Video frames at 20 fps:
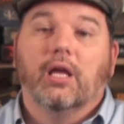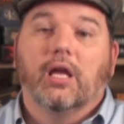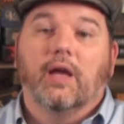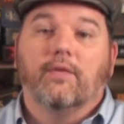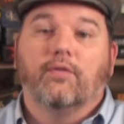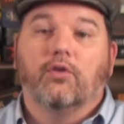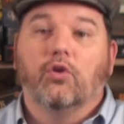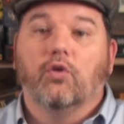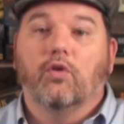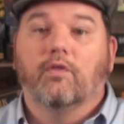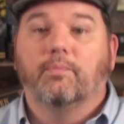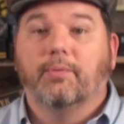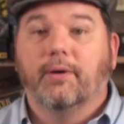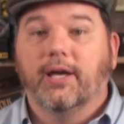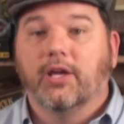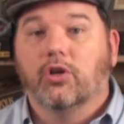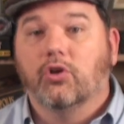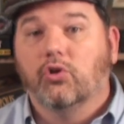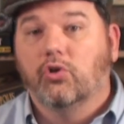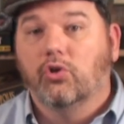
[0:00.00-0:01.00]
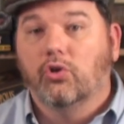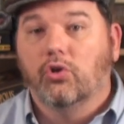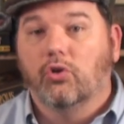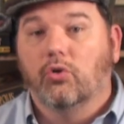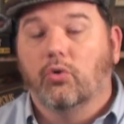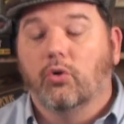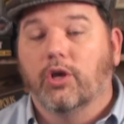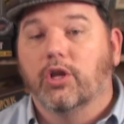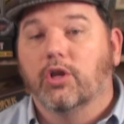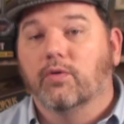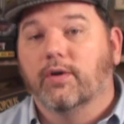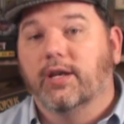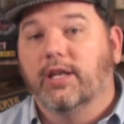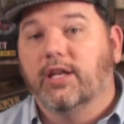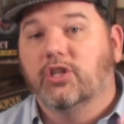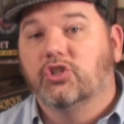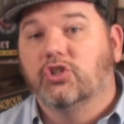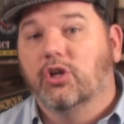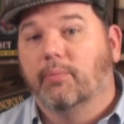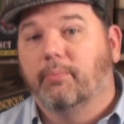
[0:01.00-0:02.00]
If you have played Clue and you're ready
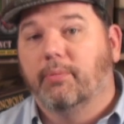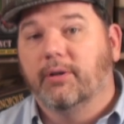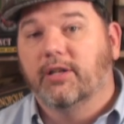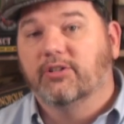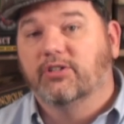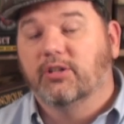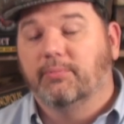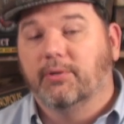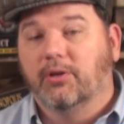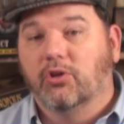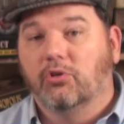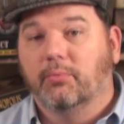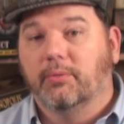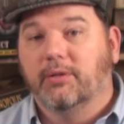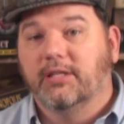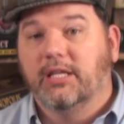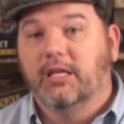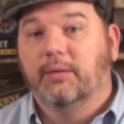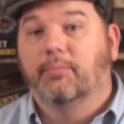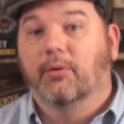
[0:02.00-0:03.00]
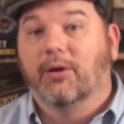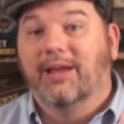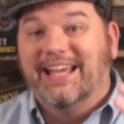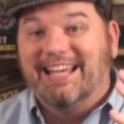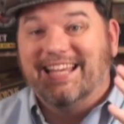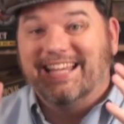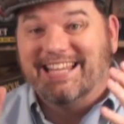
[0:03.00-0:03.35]
to jump into something a little bit deeper,